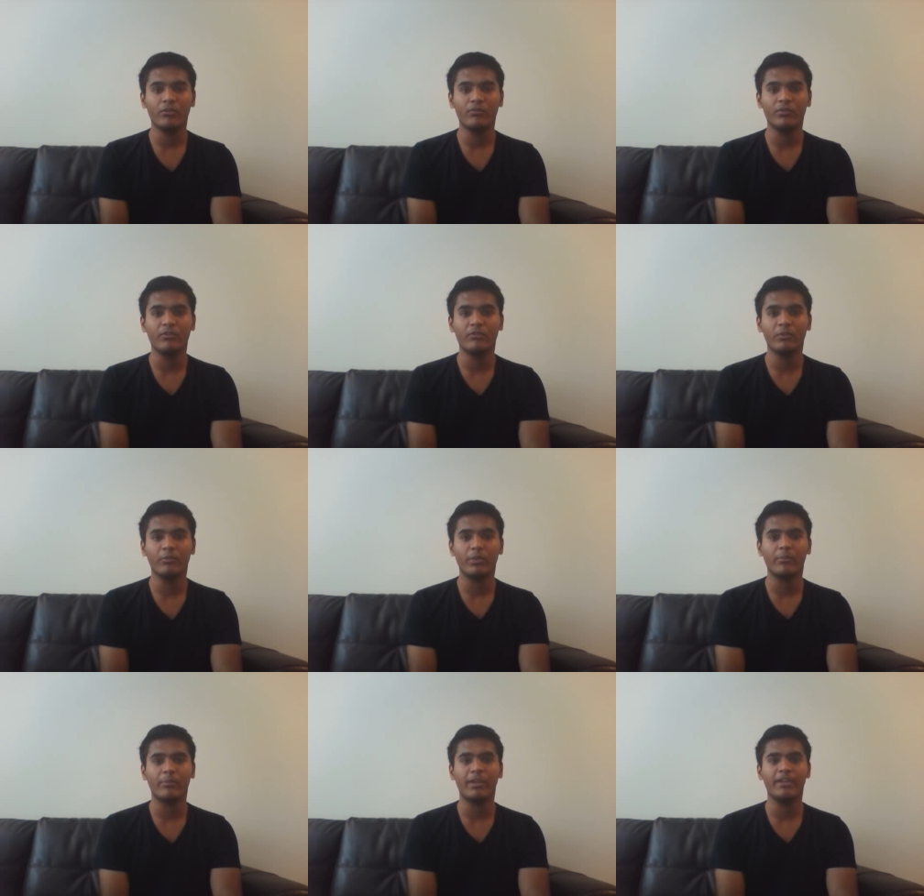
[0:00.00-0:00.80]
We will
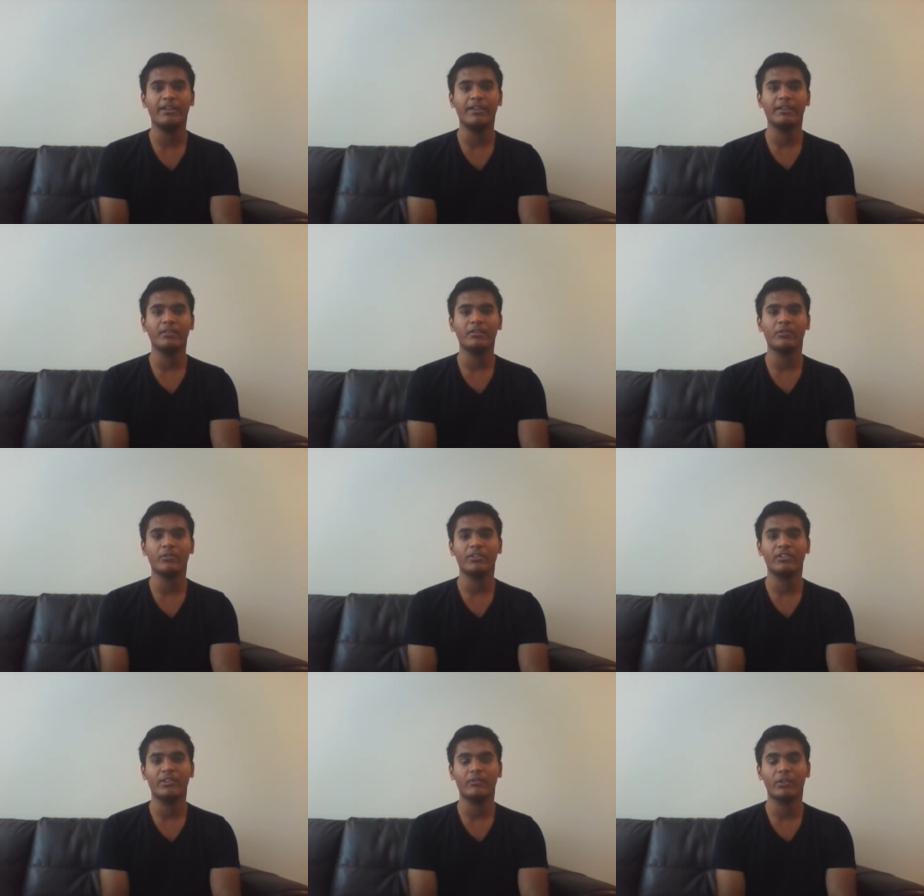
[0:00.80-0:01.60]
be making the
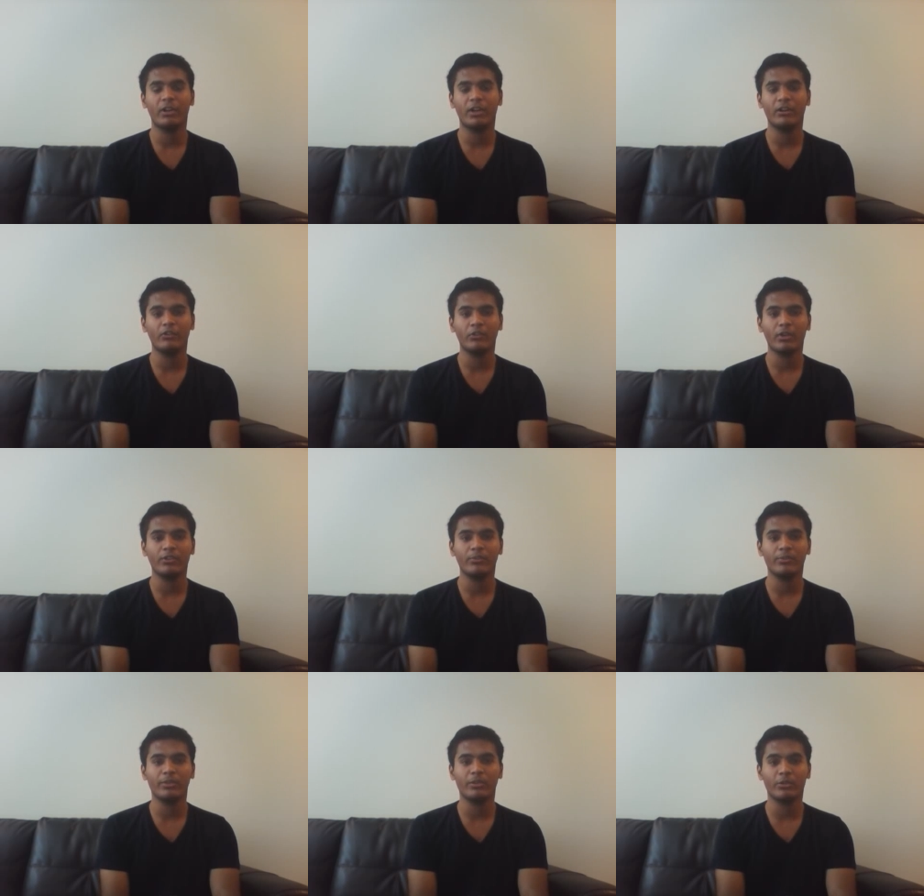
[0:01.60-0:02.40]
receiver and
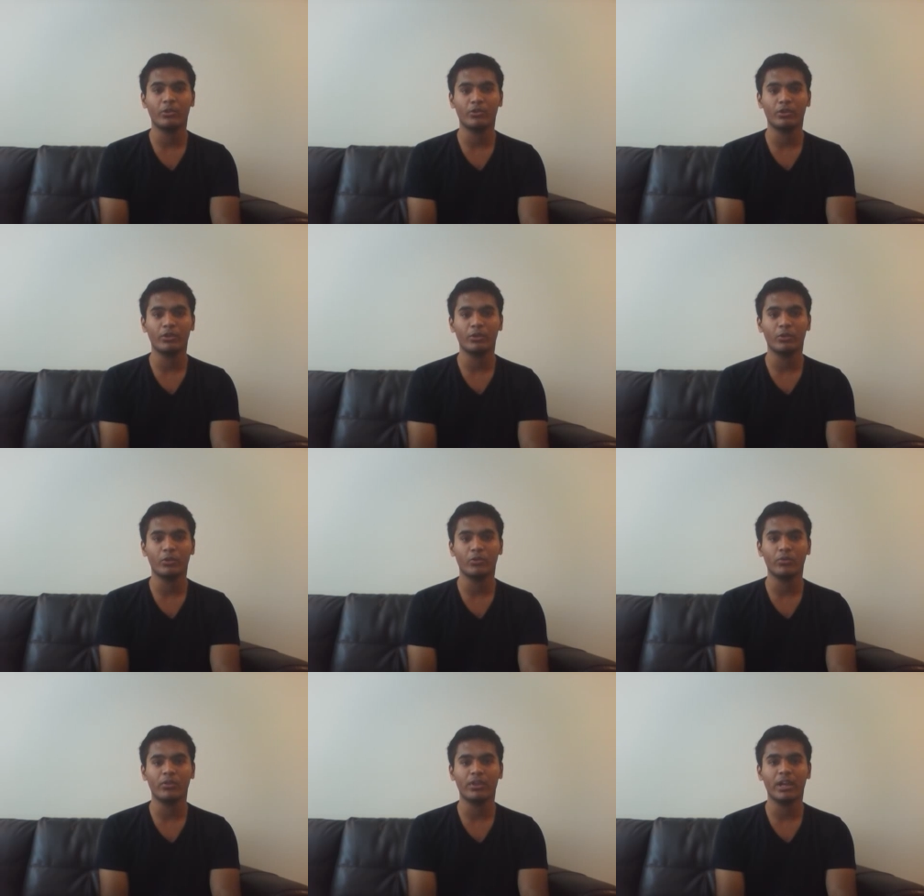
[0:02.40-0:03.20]
transmitter on our
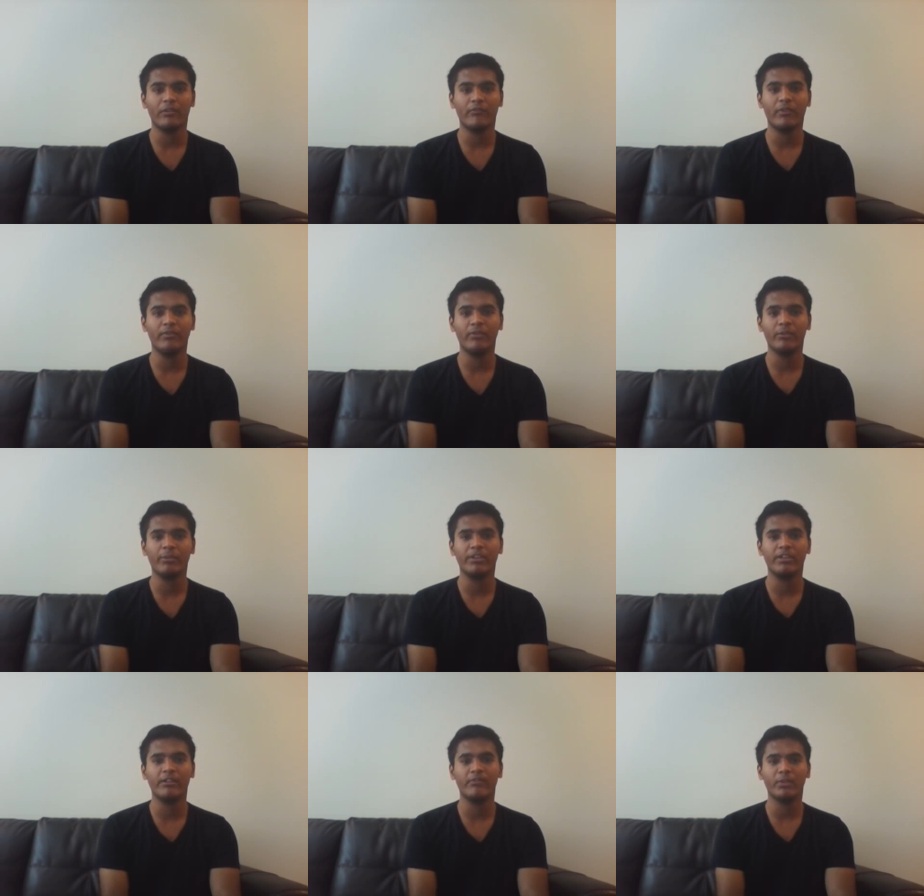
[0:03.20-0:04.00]
own. And we will
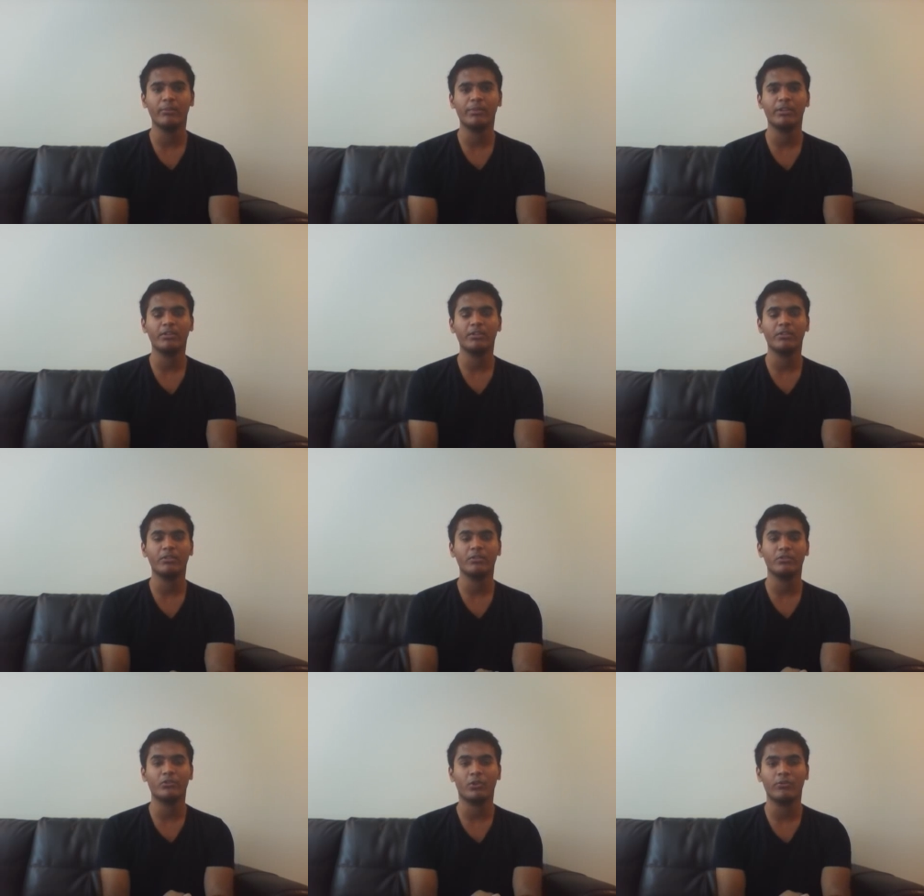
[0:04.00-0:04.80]
be developing
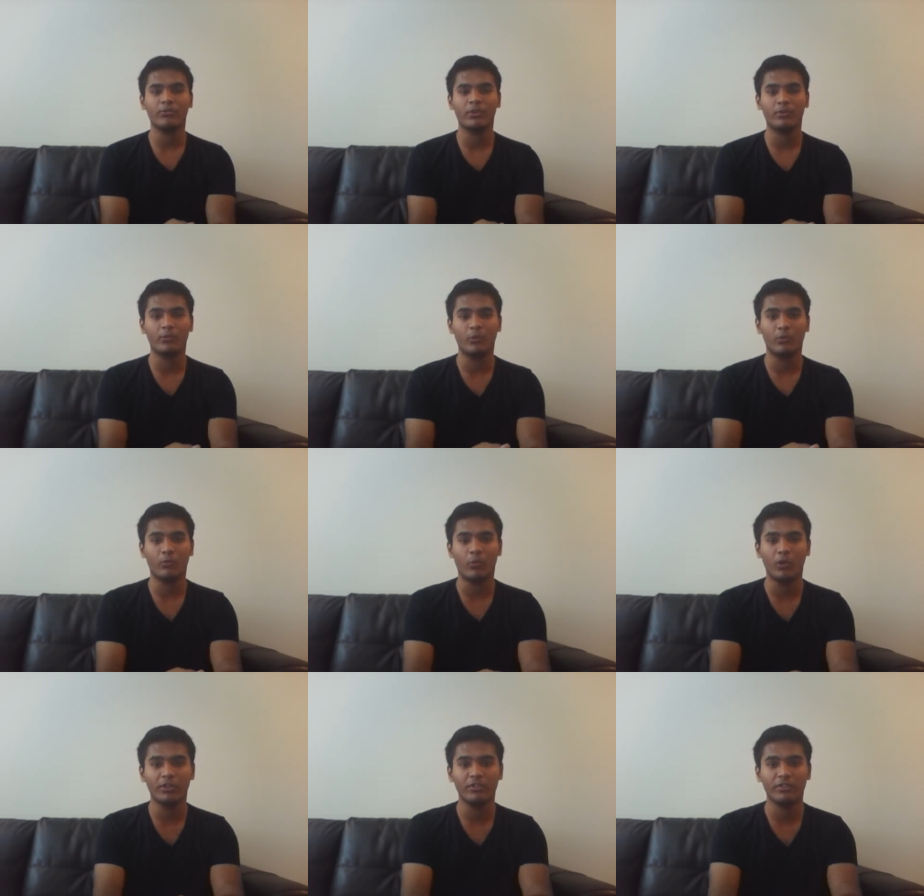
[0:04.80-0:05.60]
the software for
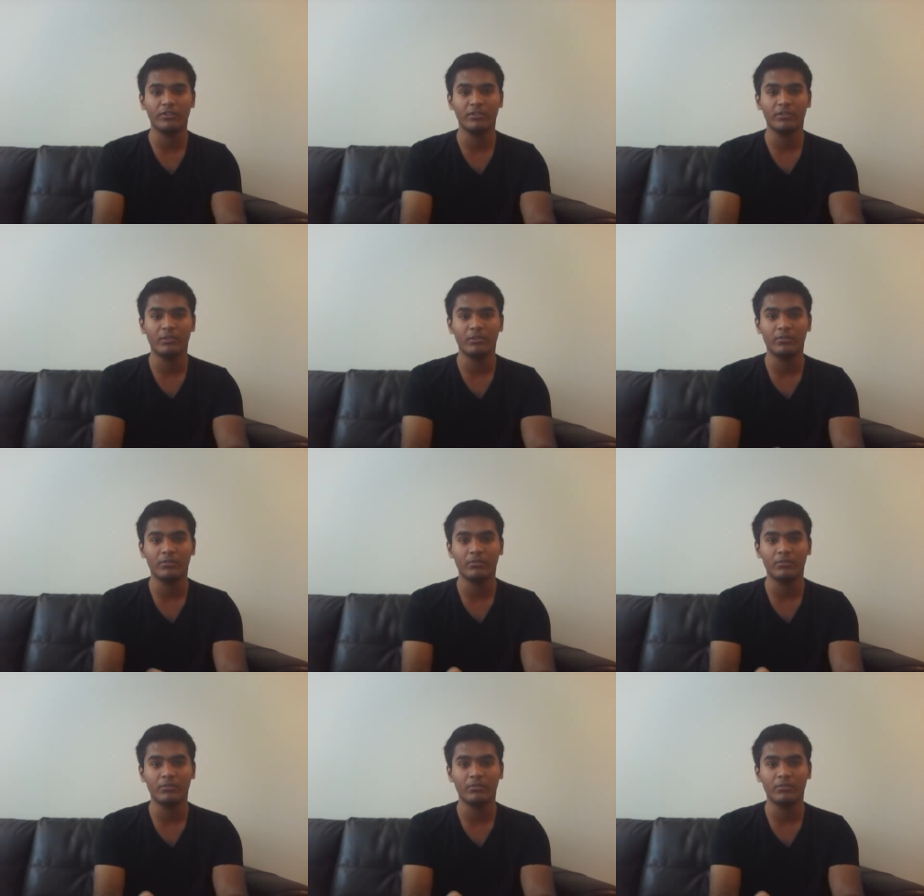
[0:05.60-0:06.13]
voice